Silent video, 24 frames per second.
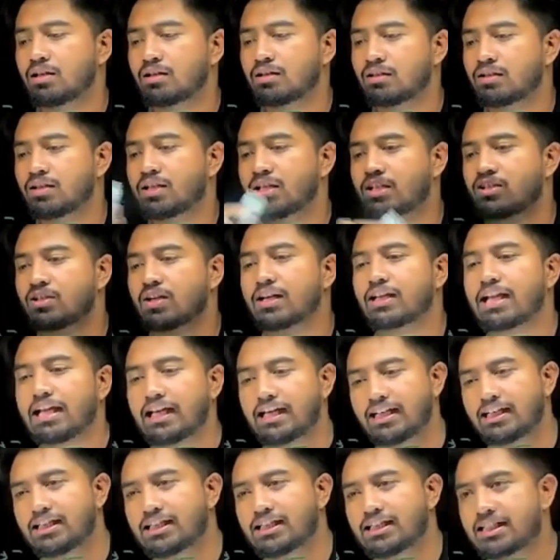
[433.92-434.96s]
Did you all get
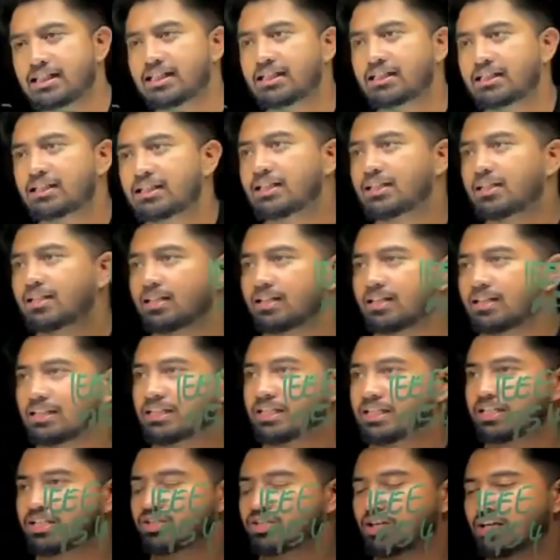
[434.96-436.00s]
it?
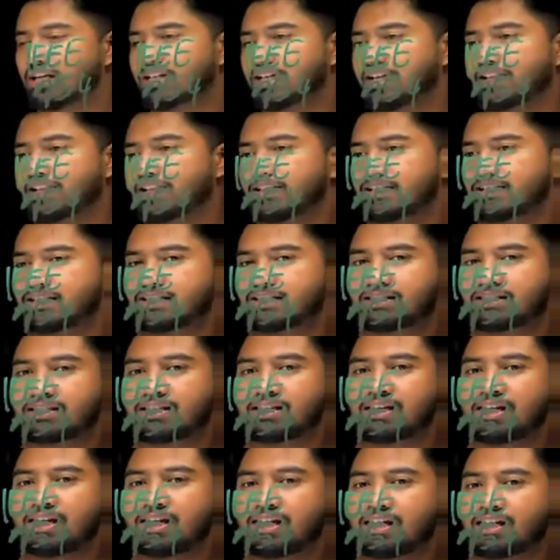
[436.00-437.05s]
Did you all get this?
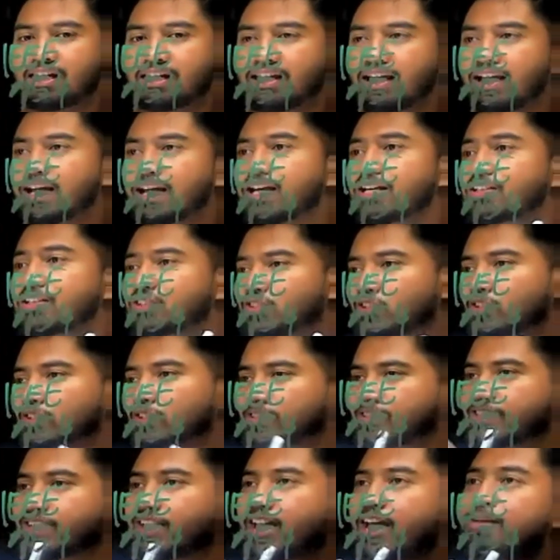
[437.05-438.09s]
Okay, so
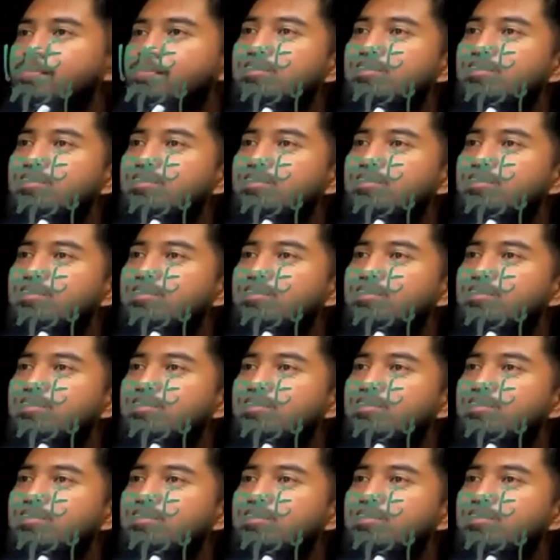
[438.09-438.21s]
same